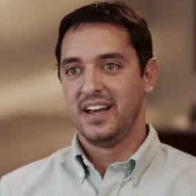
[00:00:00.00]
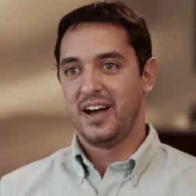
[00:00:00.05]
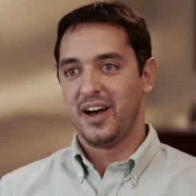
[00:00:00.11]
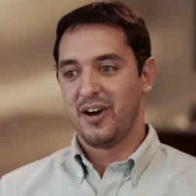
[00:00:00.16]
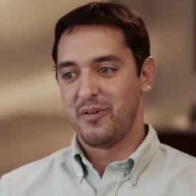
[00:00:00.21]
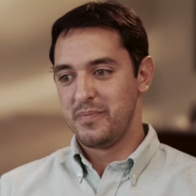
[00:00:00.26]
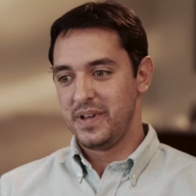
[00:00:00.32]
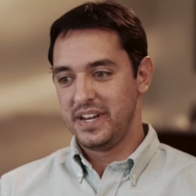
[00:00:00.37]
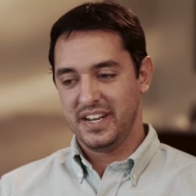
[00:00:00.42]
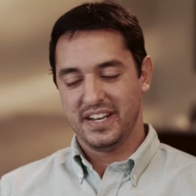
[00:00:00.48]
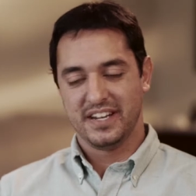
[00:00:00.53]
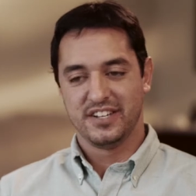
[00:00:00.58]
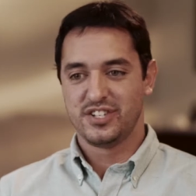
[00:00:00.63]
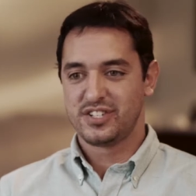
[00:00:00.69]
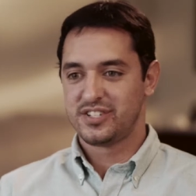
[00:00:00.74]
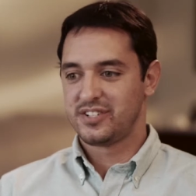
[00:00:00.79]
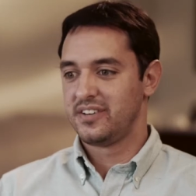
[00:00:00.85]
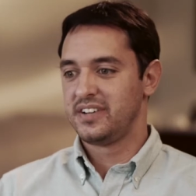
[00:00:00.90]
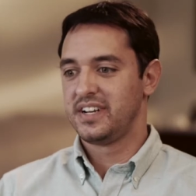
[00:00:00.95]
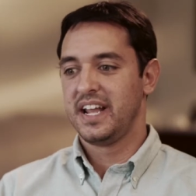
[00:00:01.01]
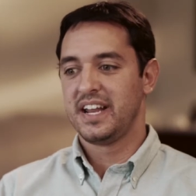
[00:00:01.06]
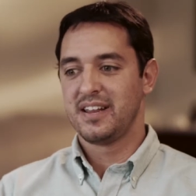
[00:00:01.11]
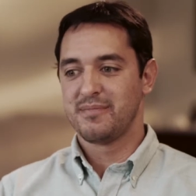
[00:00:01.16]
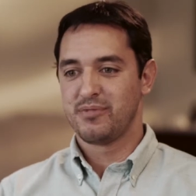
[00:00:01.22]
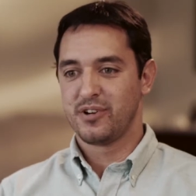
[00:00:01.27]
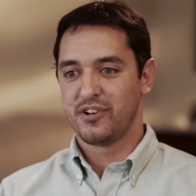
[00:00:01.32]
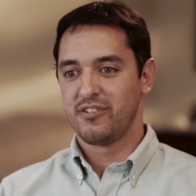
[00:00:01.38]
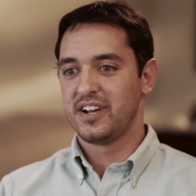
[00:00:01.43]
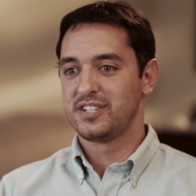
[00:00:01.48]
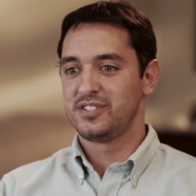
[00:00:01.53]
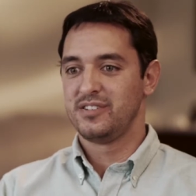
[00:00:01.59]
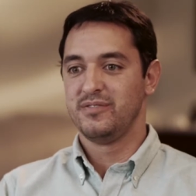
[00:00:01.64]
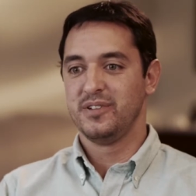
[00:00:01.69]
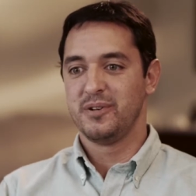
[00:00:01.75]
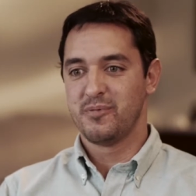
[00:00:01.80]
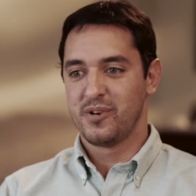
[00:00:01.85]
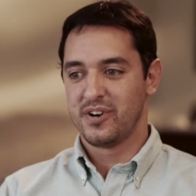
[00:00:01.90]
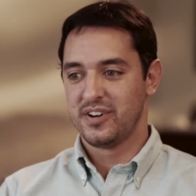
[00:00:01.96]
And it just started getting
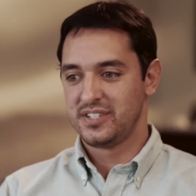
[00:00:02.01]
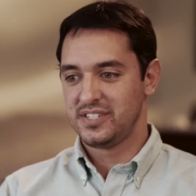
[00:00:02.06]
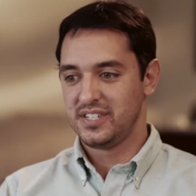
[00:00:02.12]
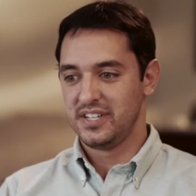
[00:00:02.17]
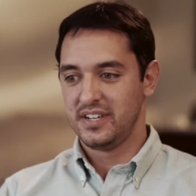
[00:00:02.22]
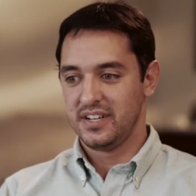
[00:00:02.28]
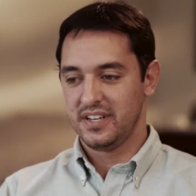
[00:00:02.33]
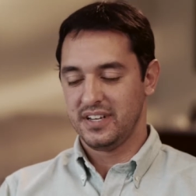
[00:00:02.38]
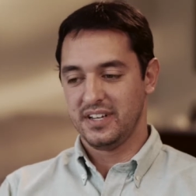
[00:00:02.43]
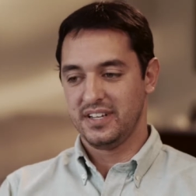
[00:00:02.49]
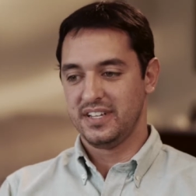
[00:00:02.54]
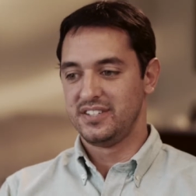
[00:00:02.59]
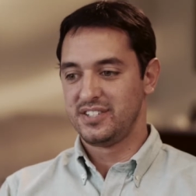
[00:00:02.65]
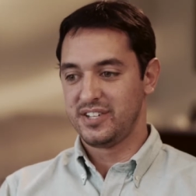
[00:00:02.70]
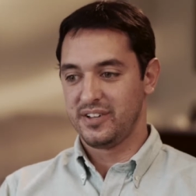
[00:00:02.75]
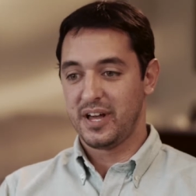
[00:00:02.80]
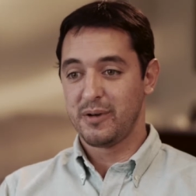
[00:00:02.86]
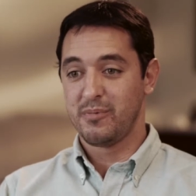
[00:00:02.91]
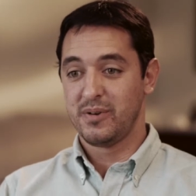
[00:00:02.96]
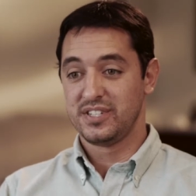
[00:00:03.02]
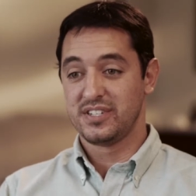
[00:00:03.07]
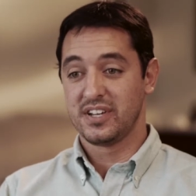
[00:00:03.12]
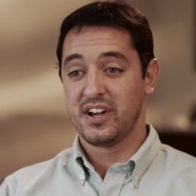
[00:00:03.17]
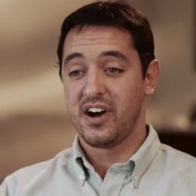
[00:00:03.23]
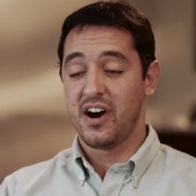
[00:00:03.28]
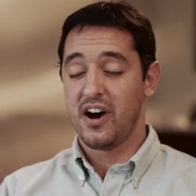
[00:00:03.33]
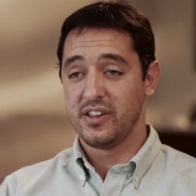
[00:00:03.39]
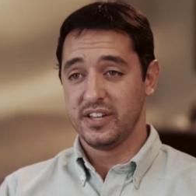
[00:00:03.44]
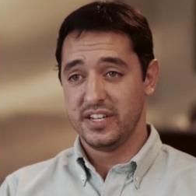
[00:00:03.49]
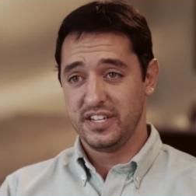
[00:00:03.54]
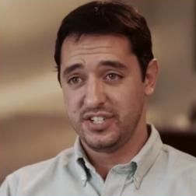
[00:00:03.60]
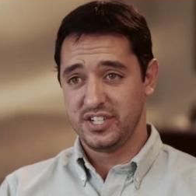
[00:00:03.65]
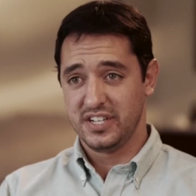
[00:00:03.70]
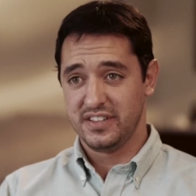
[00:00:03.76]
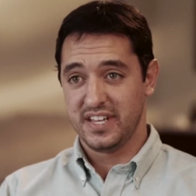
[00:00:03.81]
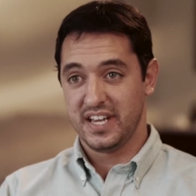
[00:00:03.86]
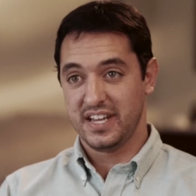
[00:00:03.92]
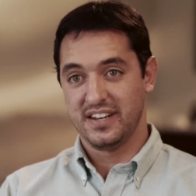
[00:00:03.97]
progressively worse until I went to
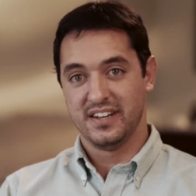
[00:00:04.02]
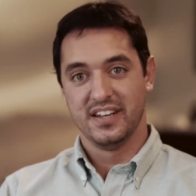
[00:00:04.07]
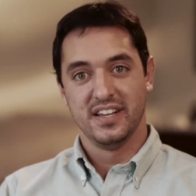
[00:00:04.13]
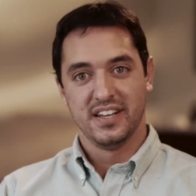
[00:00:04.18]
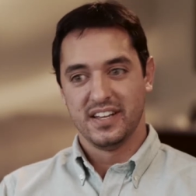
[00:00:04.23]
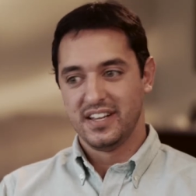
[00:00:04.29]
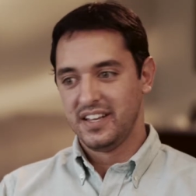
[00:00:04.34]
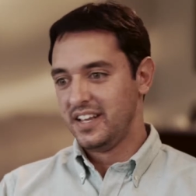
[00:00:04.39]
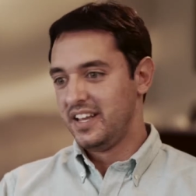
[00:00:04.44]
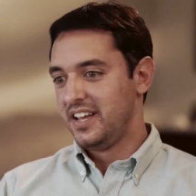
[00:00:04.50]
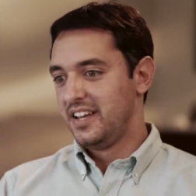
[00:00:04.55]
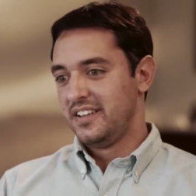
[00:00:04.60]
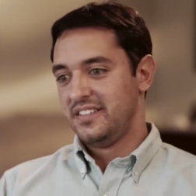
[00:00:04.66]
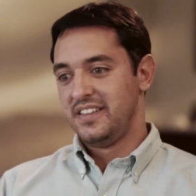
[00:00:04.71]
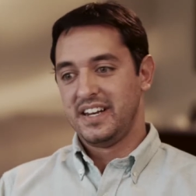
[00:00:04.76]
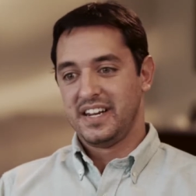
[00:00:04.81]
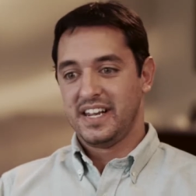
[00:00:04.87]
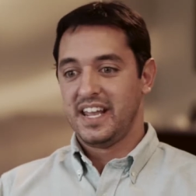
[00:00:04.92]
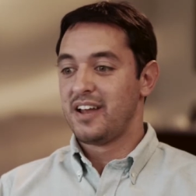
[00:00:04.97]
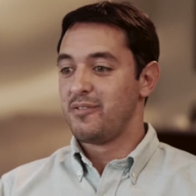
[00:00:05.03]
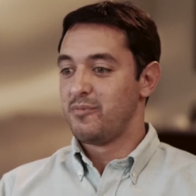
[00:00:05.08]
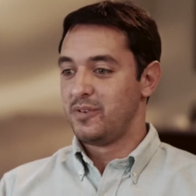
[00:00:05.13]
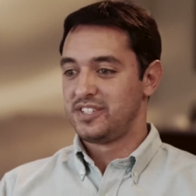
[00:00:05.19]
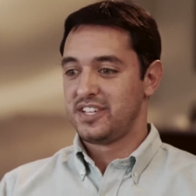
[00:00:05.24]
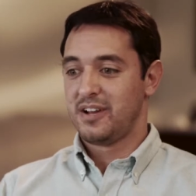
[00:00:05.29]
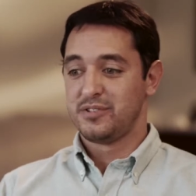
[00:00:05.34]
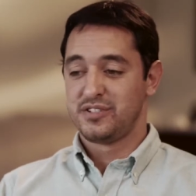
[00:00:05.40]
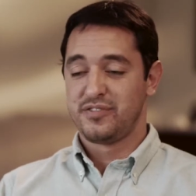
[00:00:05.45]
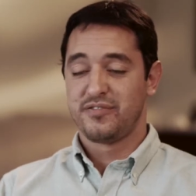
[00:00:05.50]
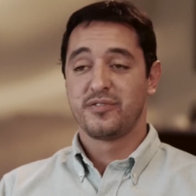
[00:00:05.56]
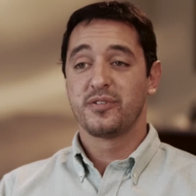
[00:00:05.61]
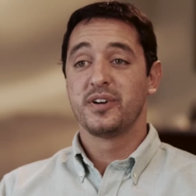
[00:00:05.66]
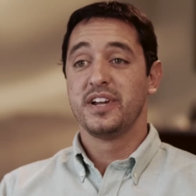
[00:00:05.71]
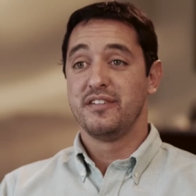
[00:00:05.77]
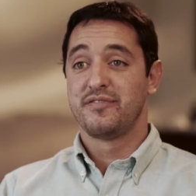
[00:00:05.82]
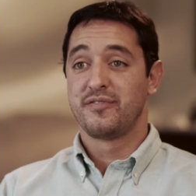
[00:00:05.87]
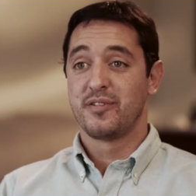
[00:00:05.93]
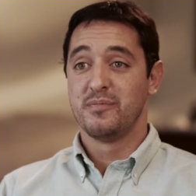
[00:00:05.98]
college, and then again, once I was
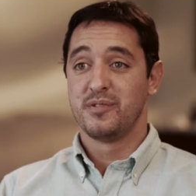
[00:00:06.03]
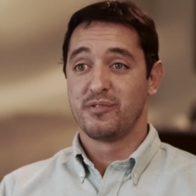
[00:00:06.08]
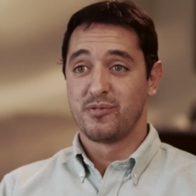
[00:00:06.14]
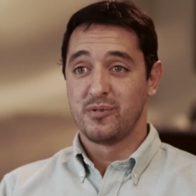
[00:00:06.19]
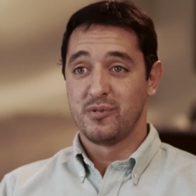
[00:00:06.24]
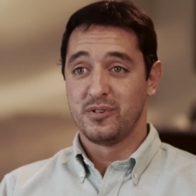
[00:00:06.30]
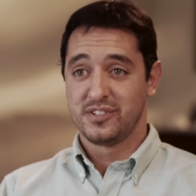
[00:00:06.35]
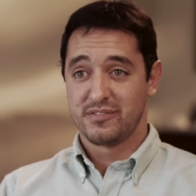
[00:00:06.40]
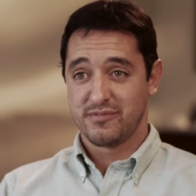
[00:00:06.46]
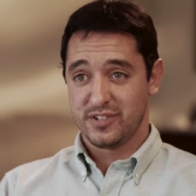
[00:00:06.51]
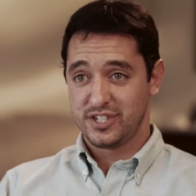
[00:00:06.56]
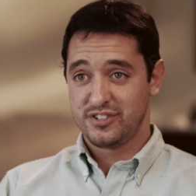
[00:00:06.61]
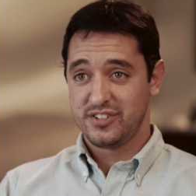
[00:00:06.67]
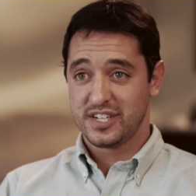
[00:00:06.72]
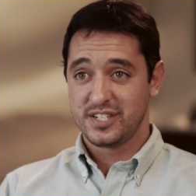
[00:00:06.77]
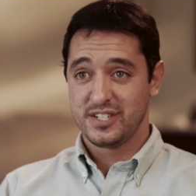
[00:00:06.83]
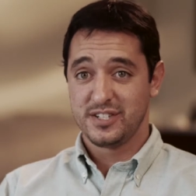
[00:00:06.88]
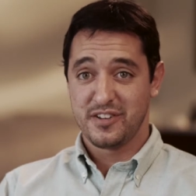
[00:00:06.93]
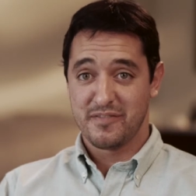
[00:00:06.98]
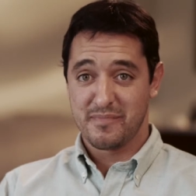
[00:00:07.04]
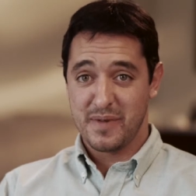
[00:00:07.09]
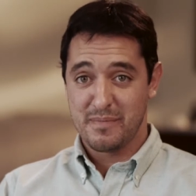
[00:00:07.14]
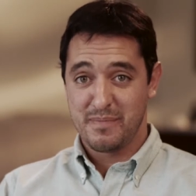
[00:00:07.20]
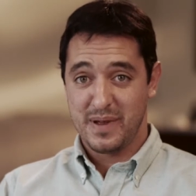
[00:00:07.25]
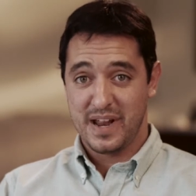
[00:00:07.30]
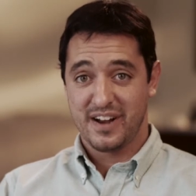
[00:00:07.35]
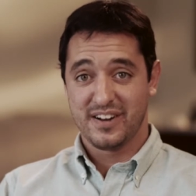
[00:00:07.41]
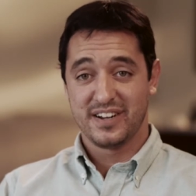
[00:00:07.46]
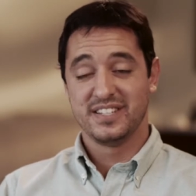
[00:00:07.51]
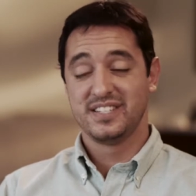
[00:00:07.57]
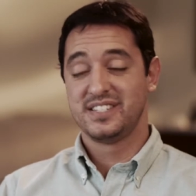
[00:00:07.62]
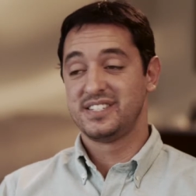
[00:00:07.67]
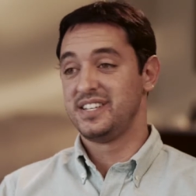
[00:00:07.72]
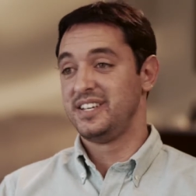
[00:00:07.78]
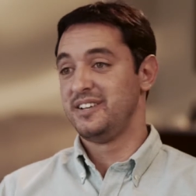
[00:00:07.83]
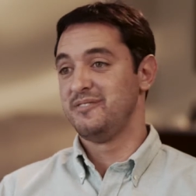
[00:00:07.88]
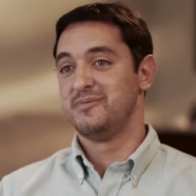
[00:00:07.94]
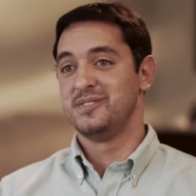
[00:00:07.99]
free from the rules and restrictions of my
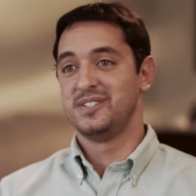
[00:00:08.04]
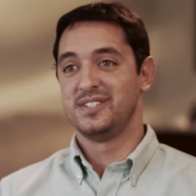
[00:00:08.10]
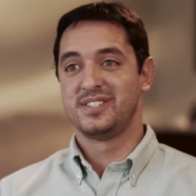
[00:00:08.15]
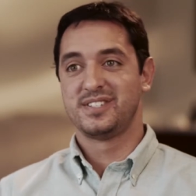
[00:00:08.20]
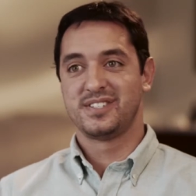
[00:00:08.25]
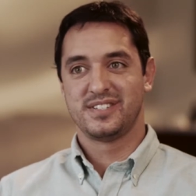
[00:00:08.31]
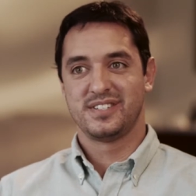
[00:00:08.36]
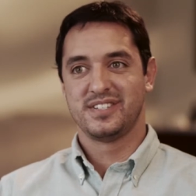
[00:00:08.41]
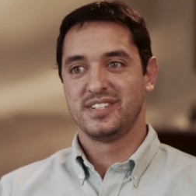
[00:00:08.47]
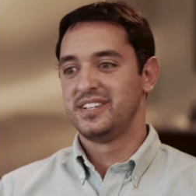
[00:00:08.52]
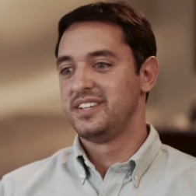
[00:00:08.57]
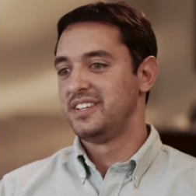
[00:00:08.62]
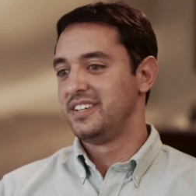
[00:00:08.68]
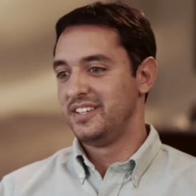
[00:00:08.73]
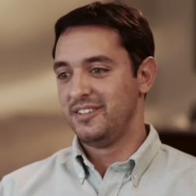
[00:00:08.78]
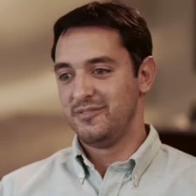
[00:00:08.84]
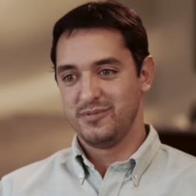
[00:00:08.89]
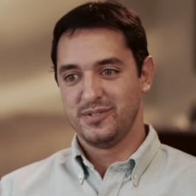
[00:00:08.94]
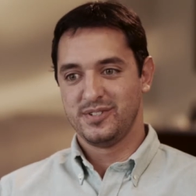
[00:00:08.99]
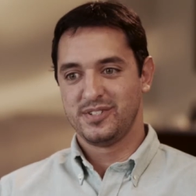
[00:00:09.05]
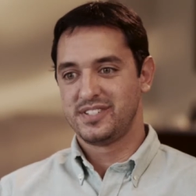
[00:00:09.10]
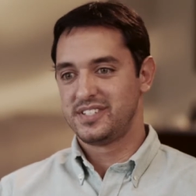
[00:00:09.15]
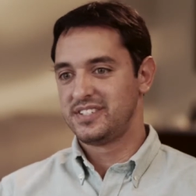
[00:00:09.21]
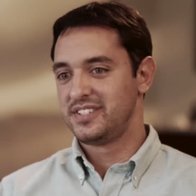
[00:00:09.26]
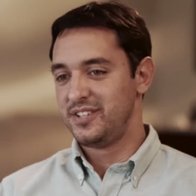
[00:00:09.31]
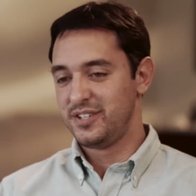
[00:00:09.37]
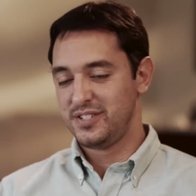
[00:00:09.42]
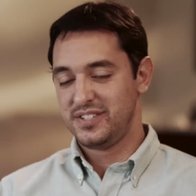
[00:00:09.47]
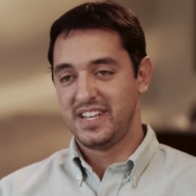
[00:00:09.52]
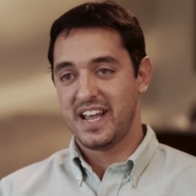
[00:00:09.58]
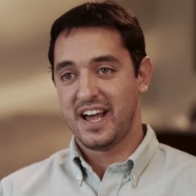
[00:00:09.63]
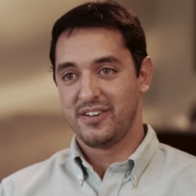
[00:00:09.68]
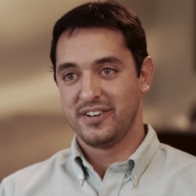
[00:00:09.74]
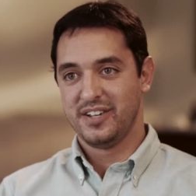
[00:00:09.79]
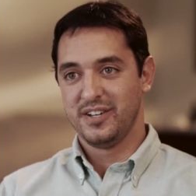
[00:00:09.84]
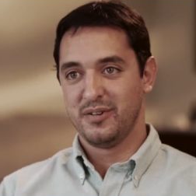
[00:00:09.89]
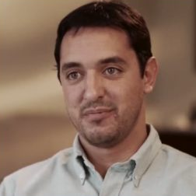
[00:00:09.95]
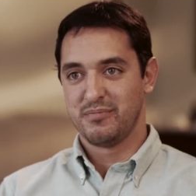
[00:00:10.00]
parents, it was just
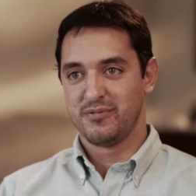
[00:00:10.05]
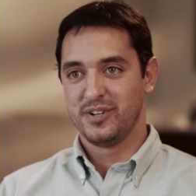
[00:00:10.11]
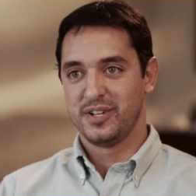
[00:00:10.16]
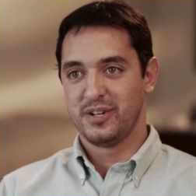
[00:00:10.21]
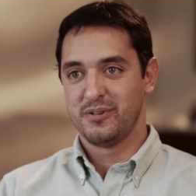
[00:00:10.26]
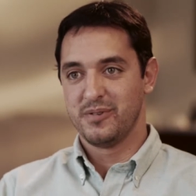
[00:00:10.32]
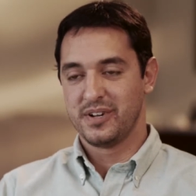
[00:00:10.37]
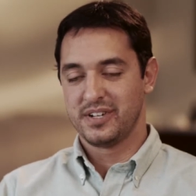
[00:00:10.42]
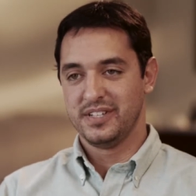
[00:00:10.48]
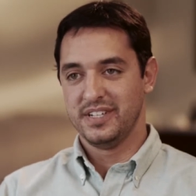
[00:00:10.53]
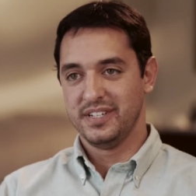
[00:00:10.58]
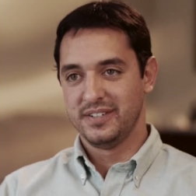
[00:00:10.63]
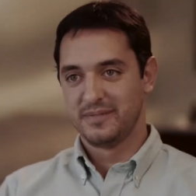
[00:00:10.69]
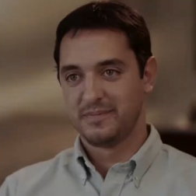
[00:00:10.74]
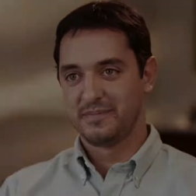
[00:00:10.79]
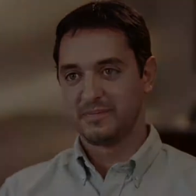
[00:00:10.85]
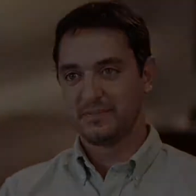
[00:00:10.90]
downhill pretty quickly.